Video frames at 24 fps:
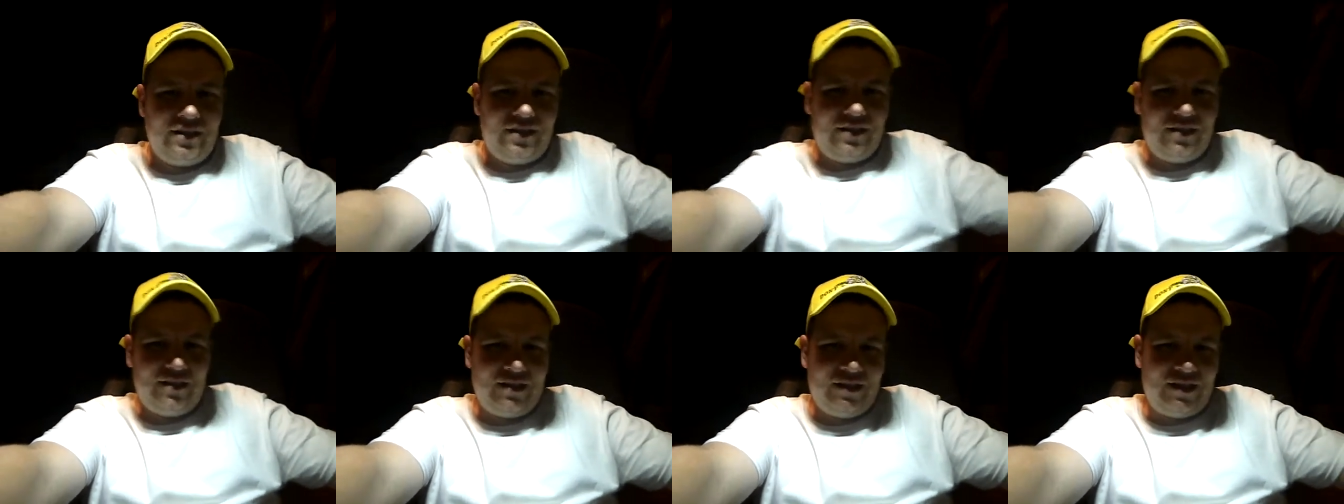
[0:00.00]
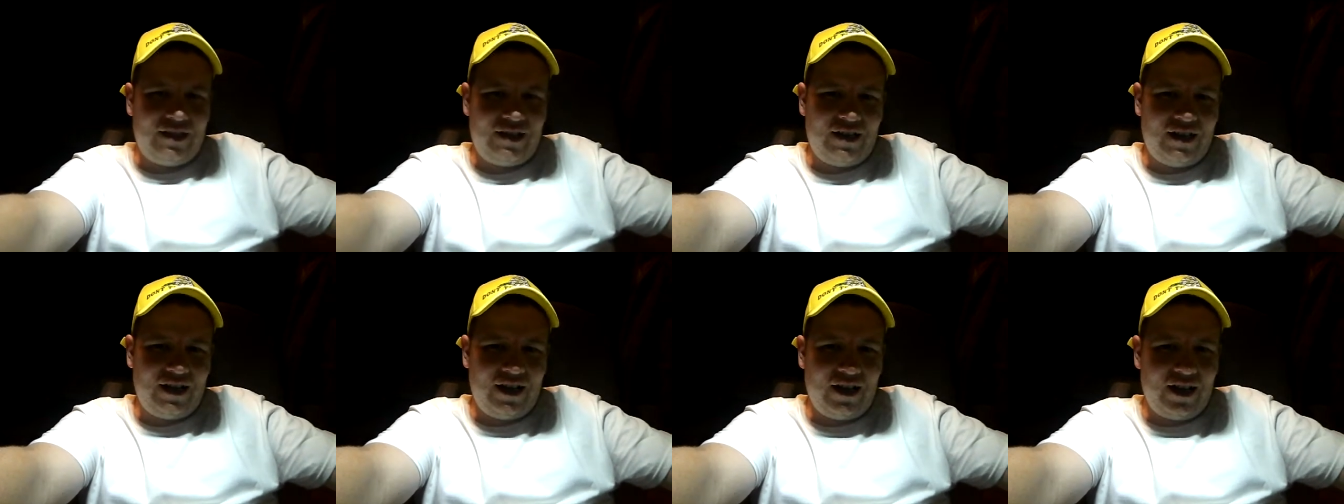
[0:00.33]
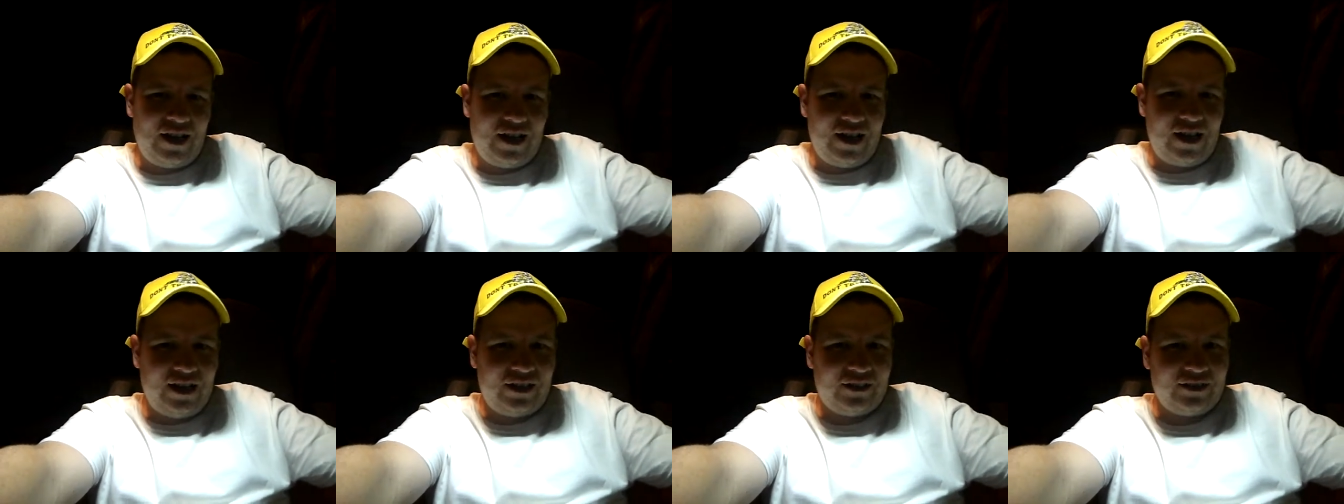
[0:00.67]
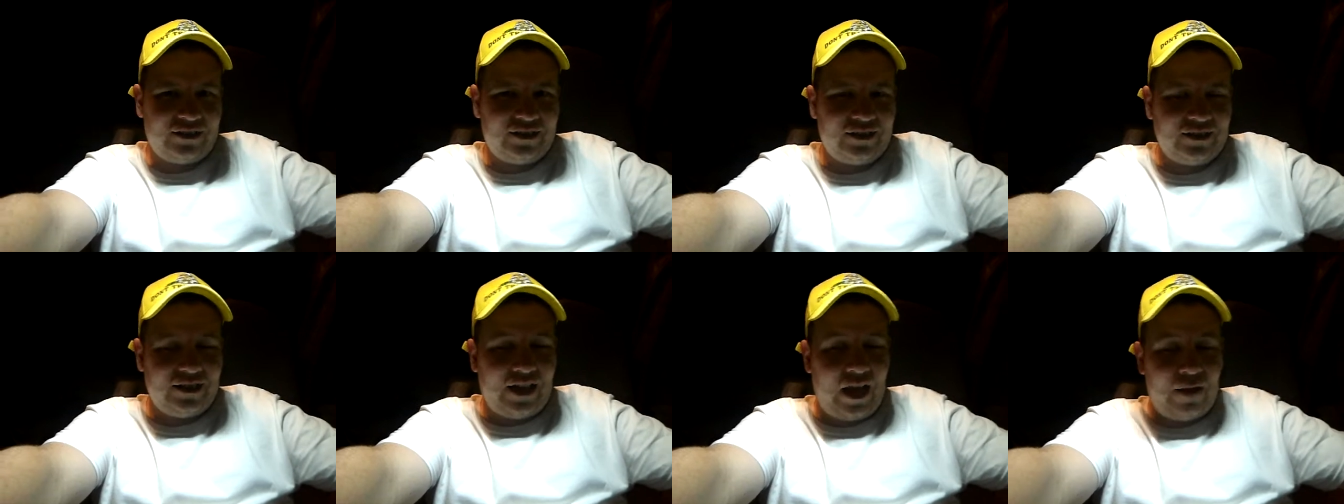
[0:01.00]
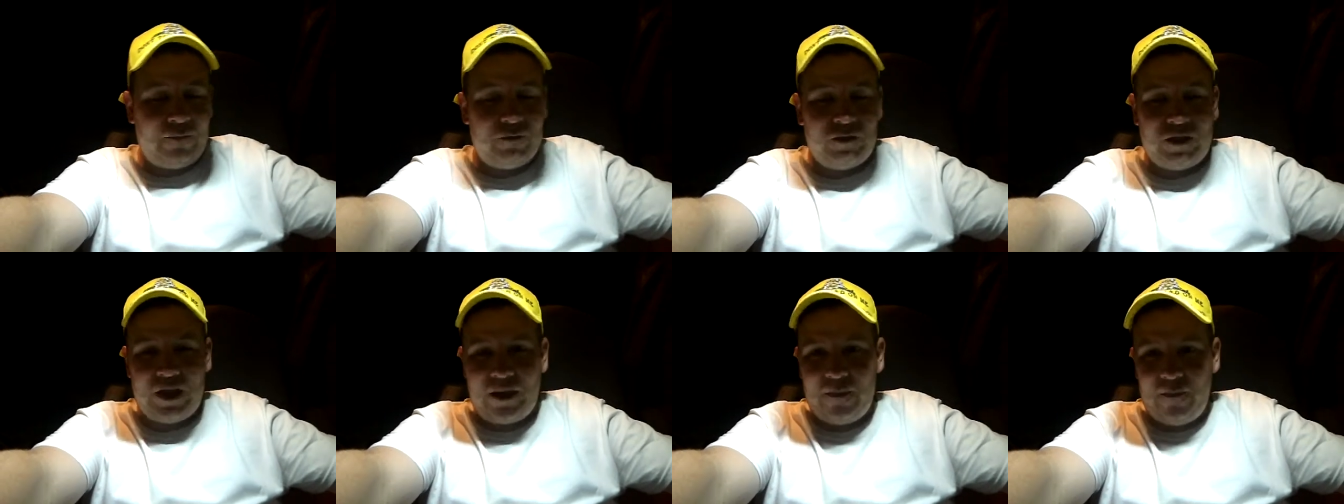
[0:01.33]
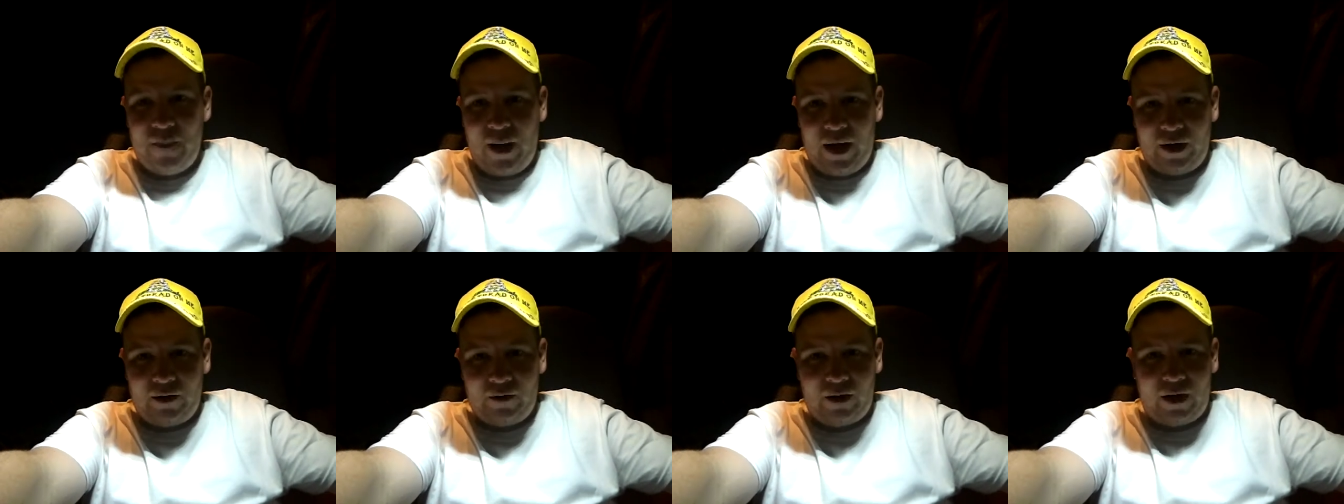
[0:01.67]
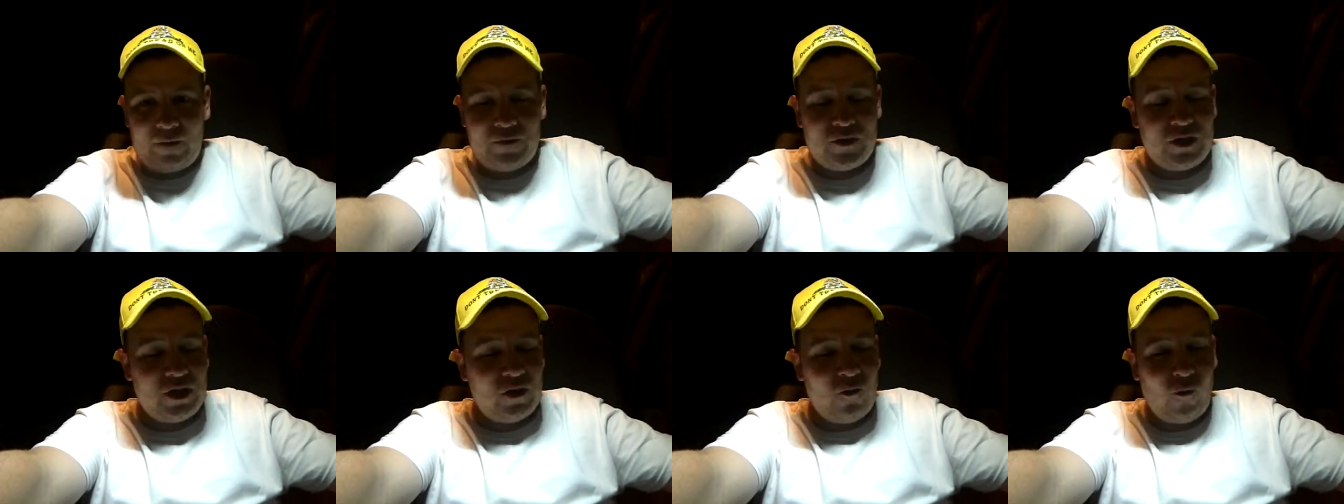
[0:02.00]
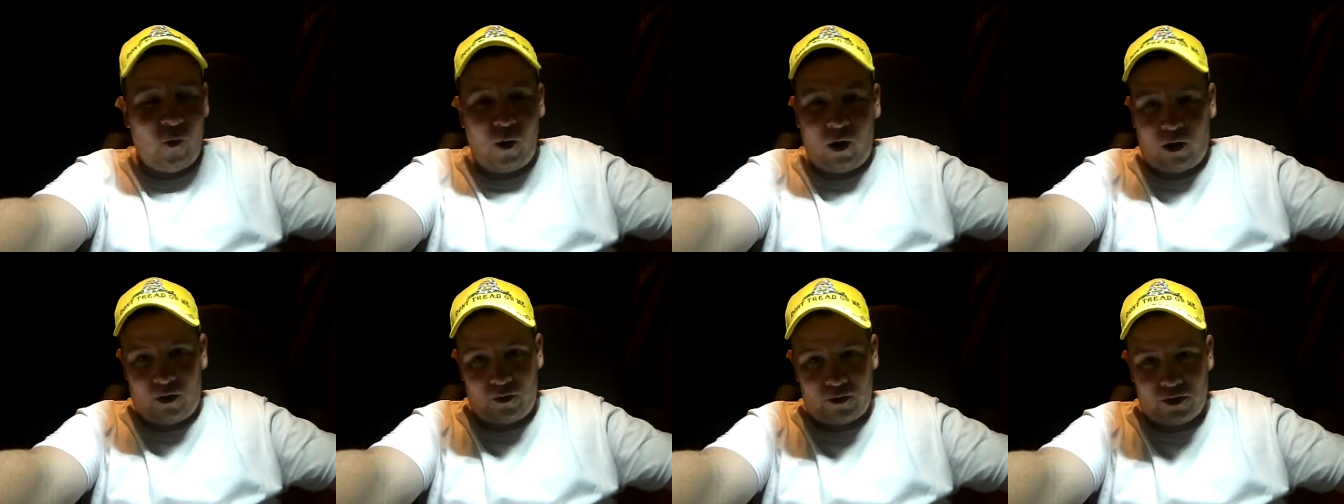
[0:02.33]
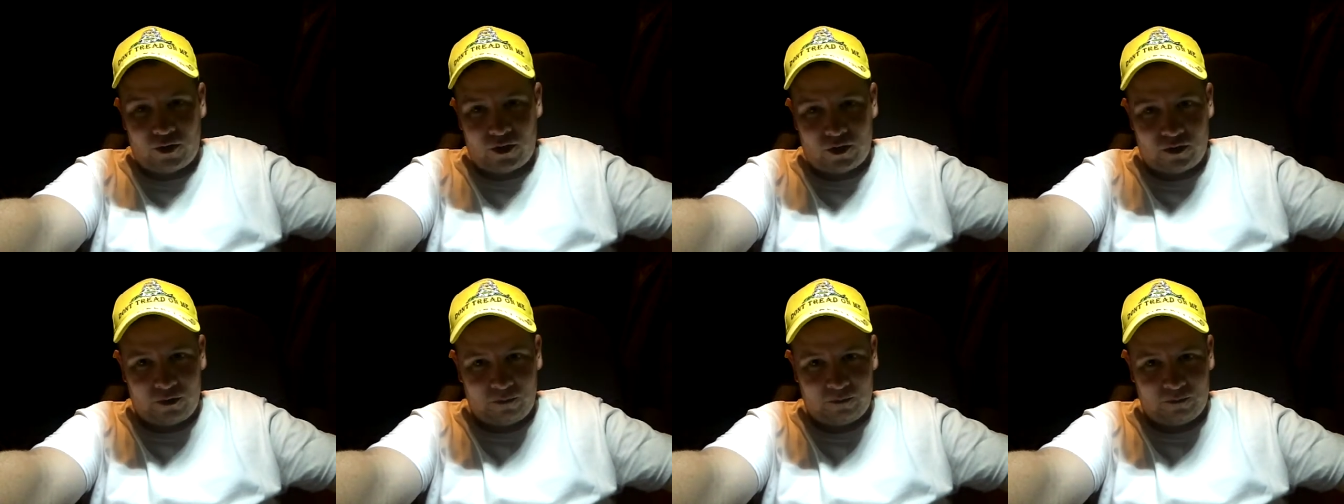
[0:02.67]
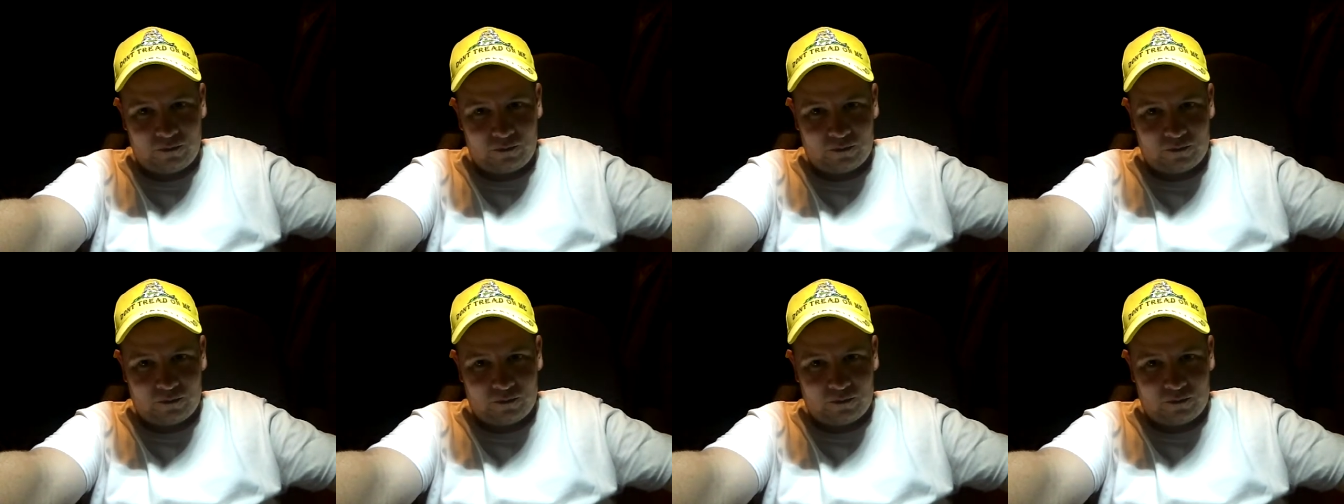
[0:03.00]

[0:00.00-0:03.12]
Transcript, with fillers: Uh, I've seen better, I've seen worse